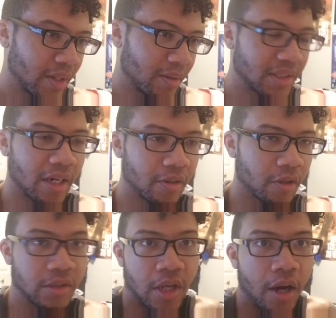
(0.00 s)
because i don't know
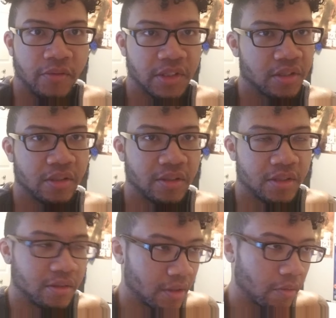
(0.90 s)
because obviously
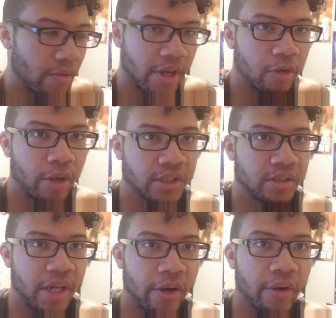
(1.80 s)
it's you know without
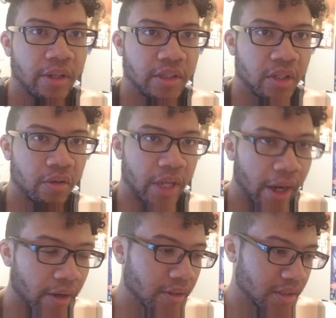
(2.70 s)
question Eren you know
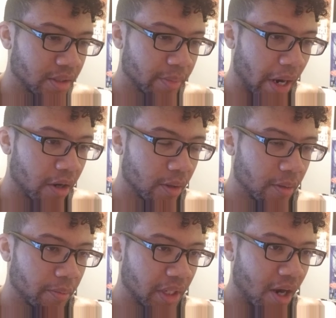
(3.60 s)
cares about
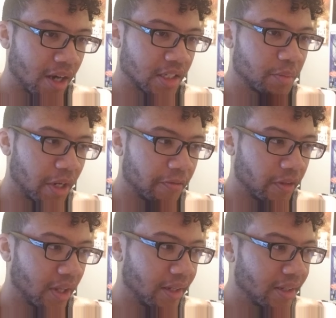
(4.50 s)
mikasa but i
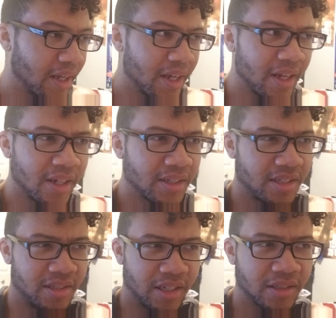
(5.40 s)
feel like
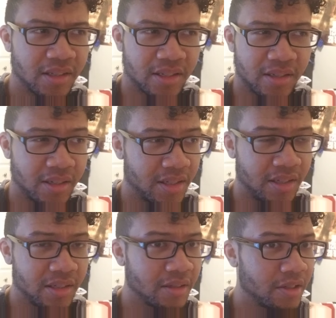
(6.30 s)
since the
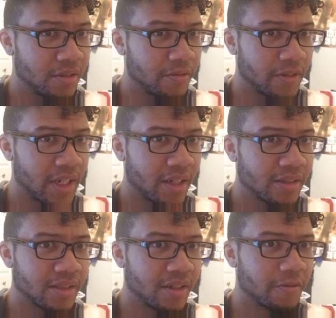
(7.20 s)
season two
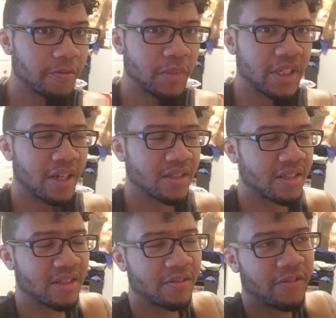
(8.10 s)
finale of
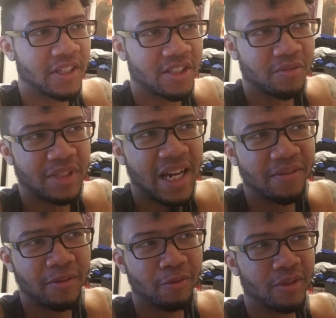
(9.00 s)
mikasa's confession we
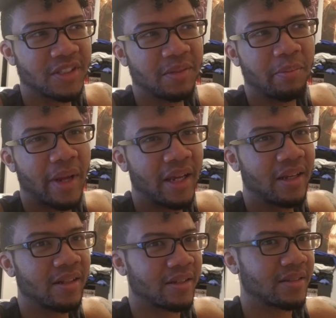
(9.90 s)
haven't really
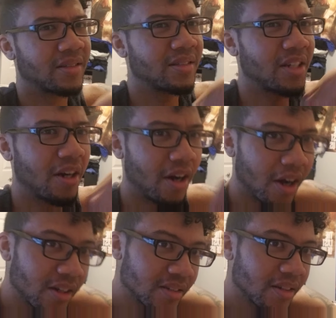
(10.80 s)
made like a
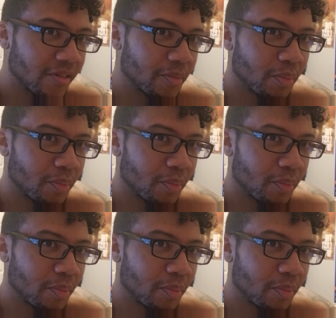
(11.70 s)
ton of